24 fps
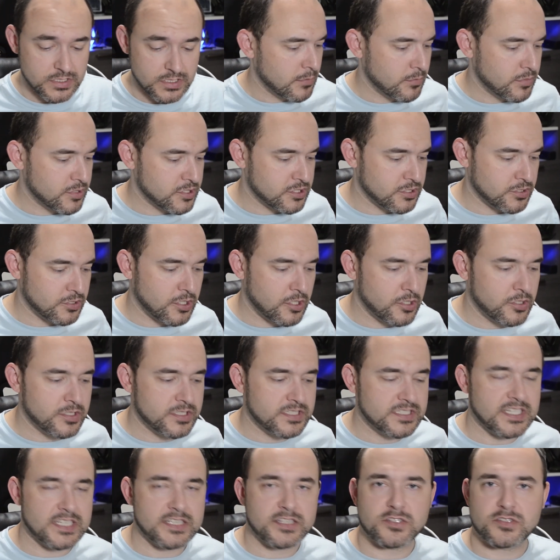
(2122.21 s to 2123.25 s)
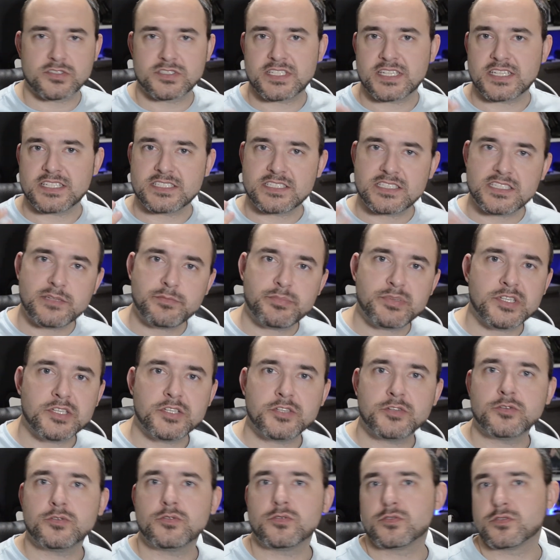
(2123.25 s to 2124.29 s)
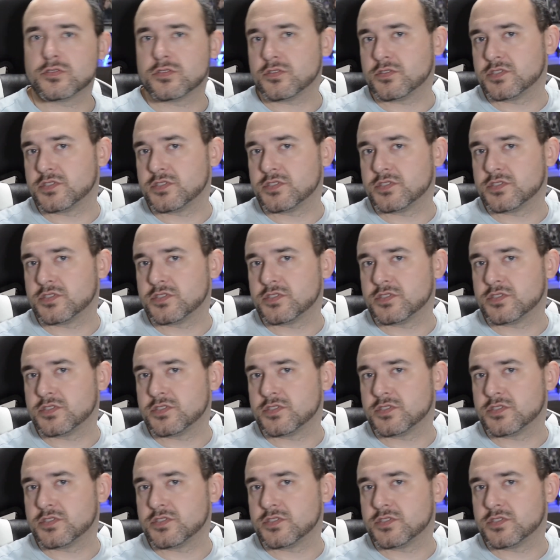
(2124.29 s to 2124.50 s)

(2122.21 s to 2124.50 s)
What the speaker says: But you'll notice that they'll say CPU or they'll